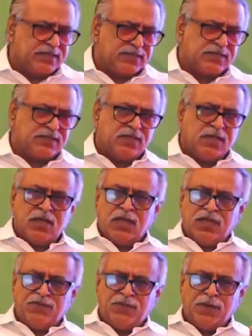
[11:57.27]
is,
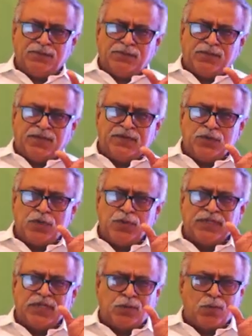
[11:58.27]
when you're
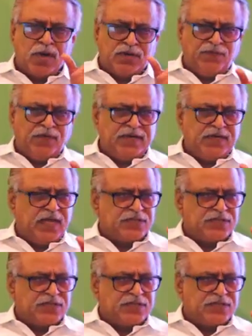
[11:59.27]
doing a quantified